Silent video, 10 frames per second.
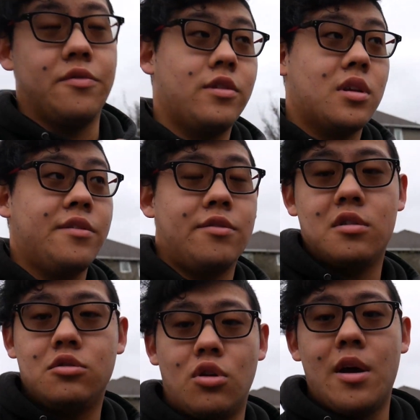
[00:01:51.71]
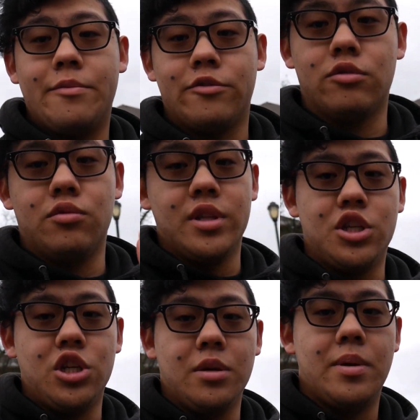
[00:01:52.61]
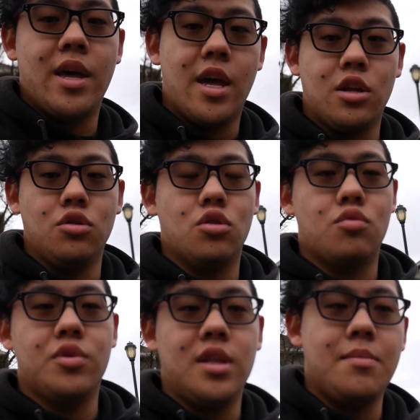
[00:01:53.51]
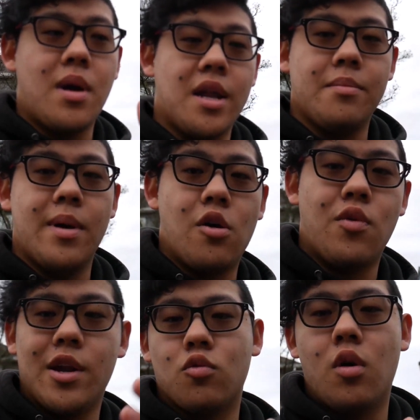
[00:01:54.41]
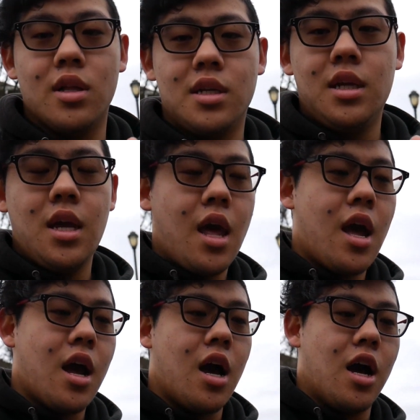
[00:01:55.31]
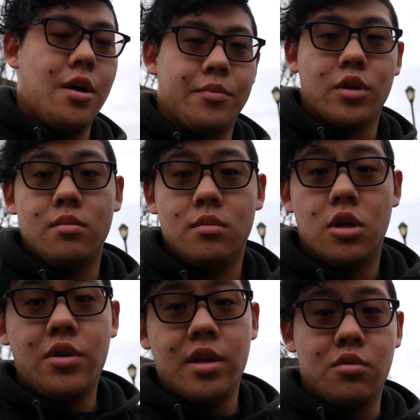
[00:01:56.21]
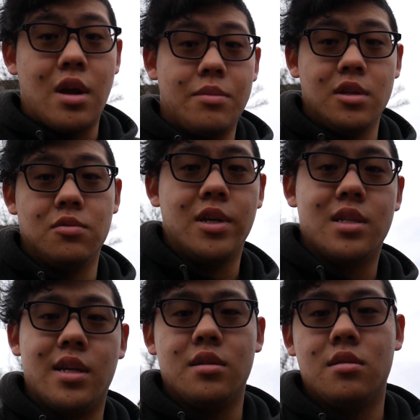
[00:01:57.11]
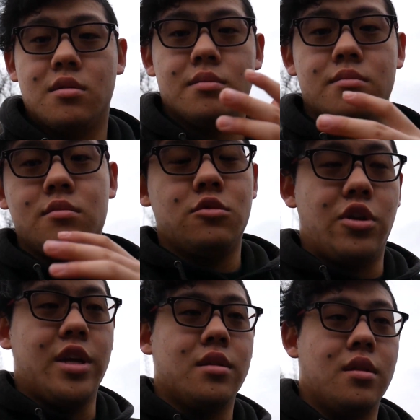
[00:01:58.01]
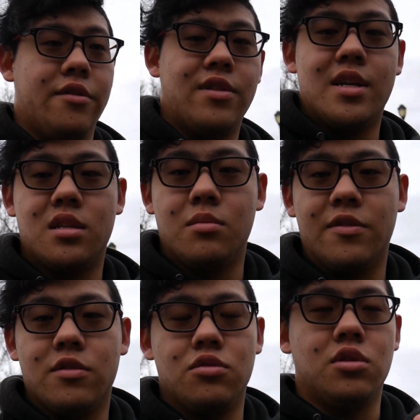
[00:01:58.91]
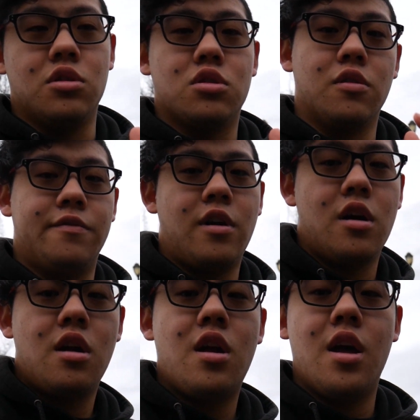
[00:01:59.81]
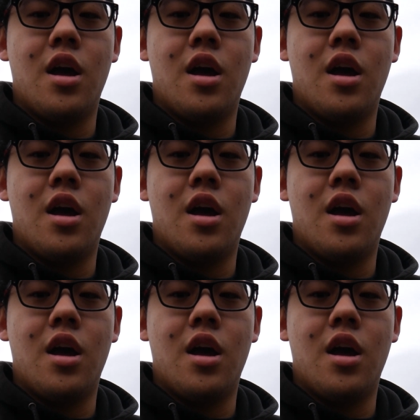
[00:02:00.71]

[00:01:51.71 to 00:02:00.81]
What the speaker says: if you're looking for a drop for really cheap and you don't really mind about ride quality, go ahead and grab these Racelands. They're great. They've lasted me for 2 years so far.